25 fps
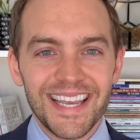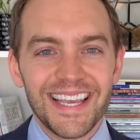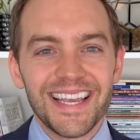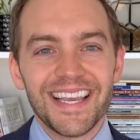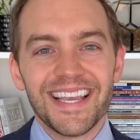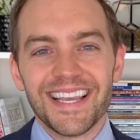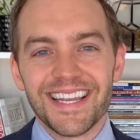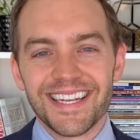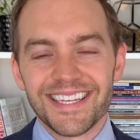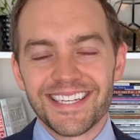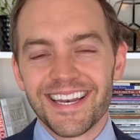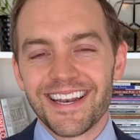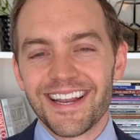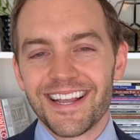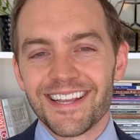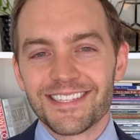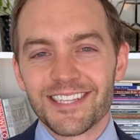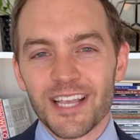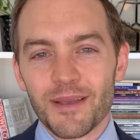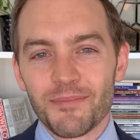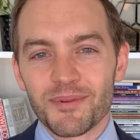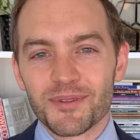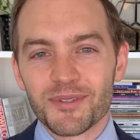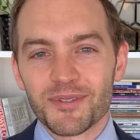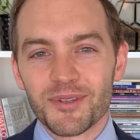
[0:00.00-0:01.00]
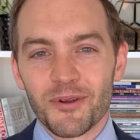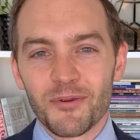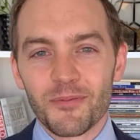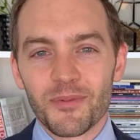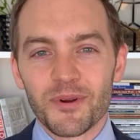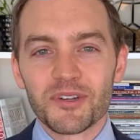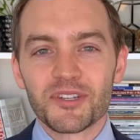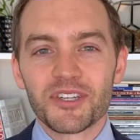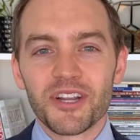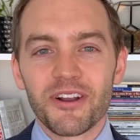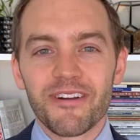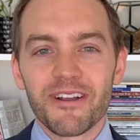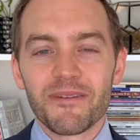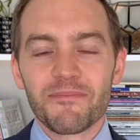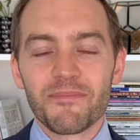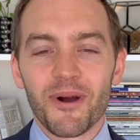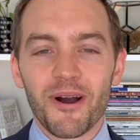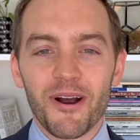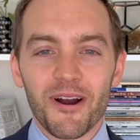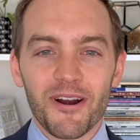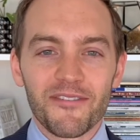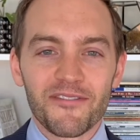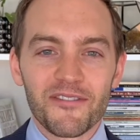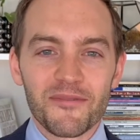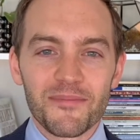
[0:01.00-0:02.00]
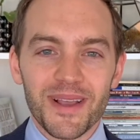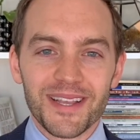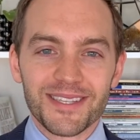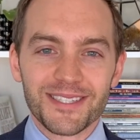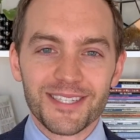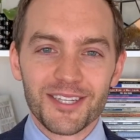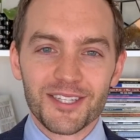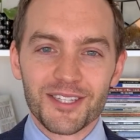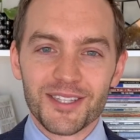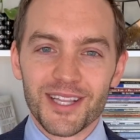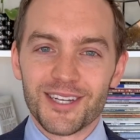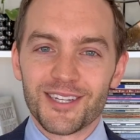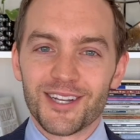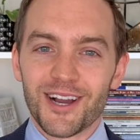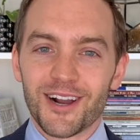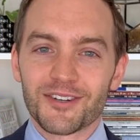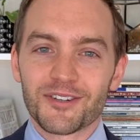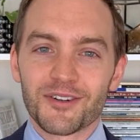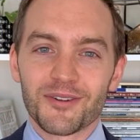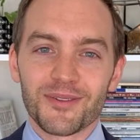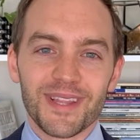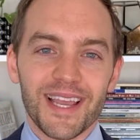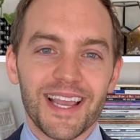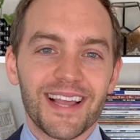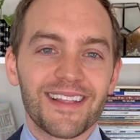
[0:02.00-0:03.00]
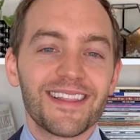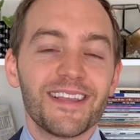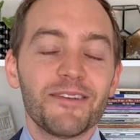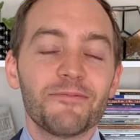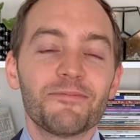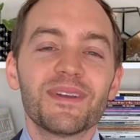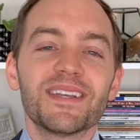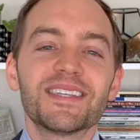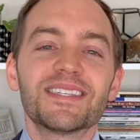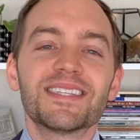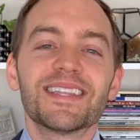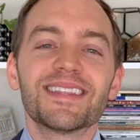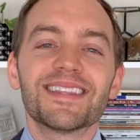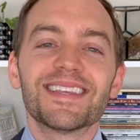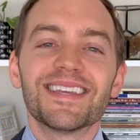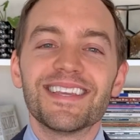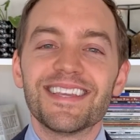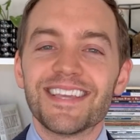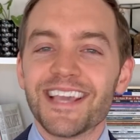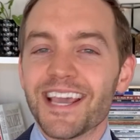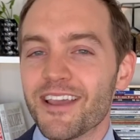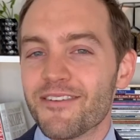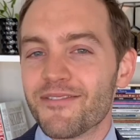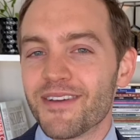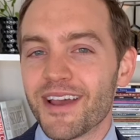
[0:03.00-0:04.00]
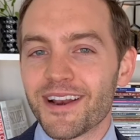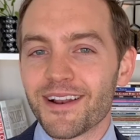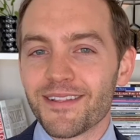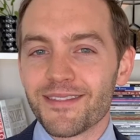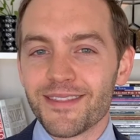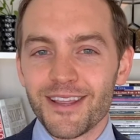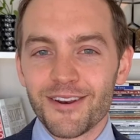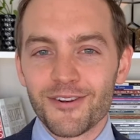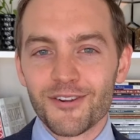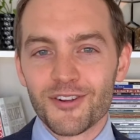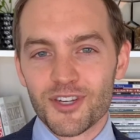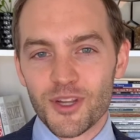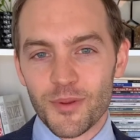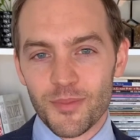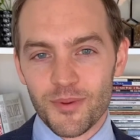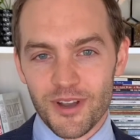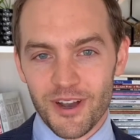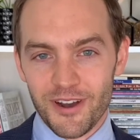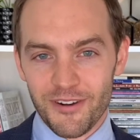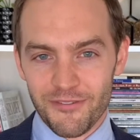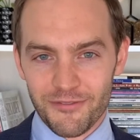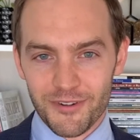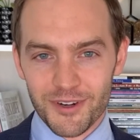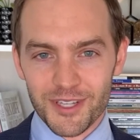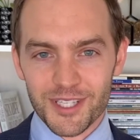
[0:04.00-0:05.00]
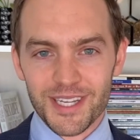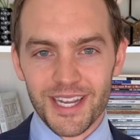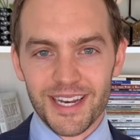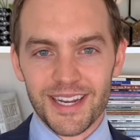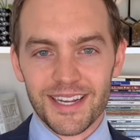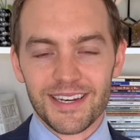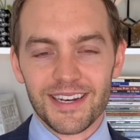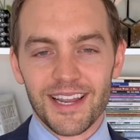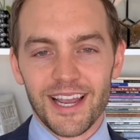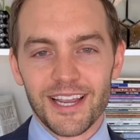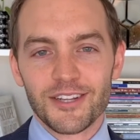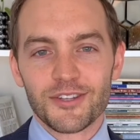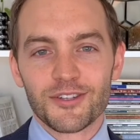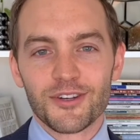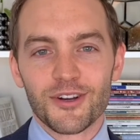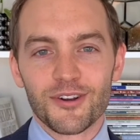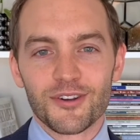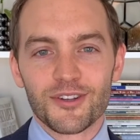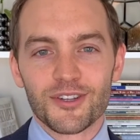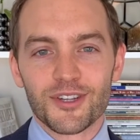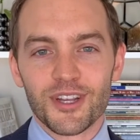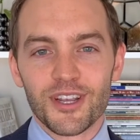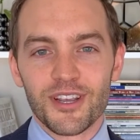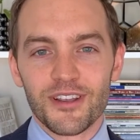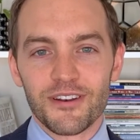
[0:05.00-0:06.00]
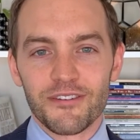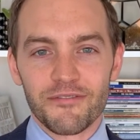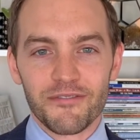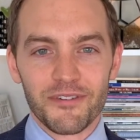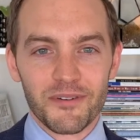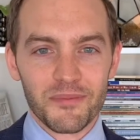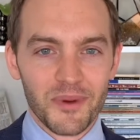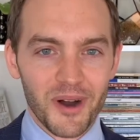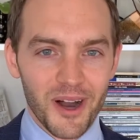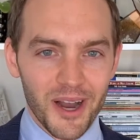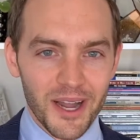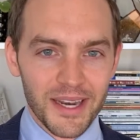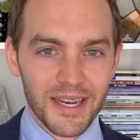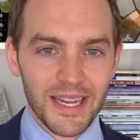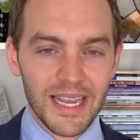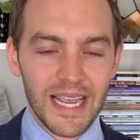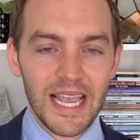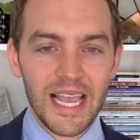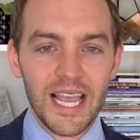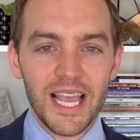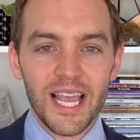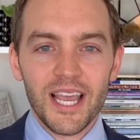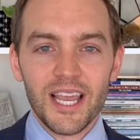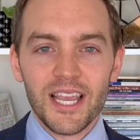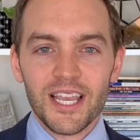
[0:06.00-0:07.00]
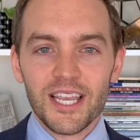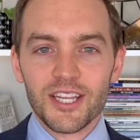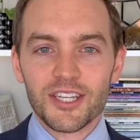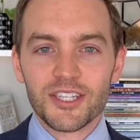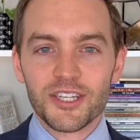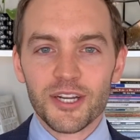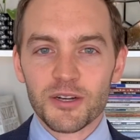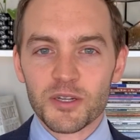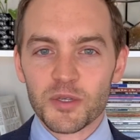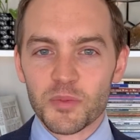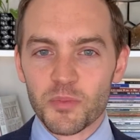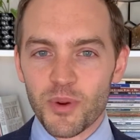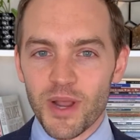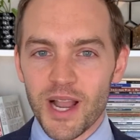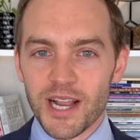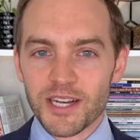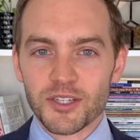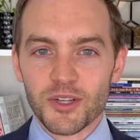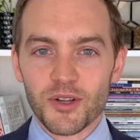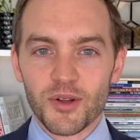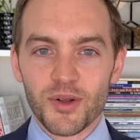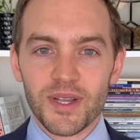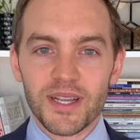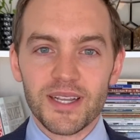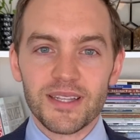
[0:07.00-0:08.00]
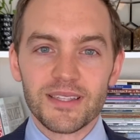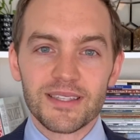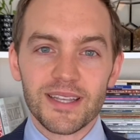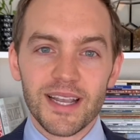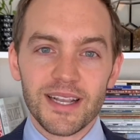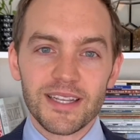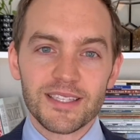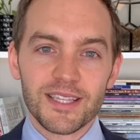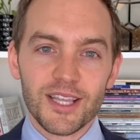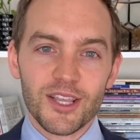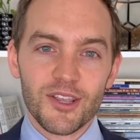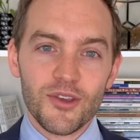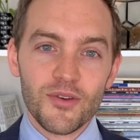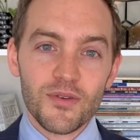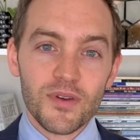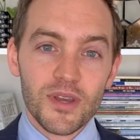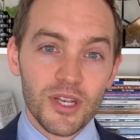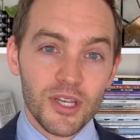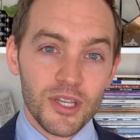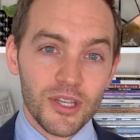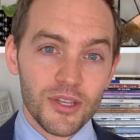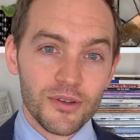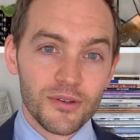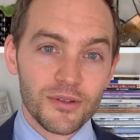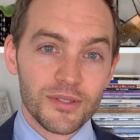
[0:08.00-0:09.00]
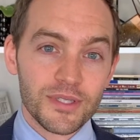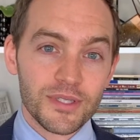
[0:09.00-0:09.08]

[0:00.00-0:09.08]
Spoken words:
In today's episode, we're sharing part of a message that Dr. Langley recently gave at a leadership conference at Ignite Church in Vermont. He shares practical insights that you can use to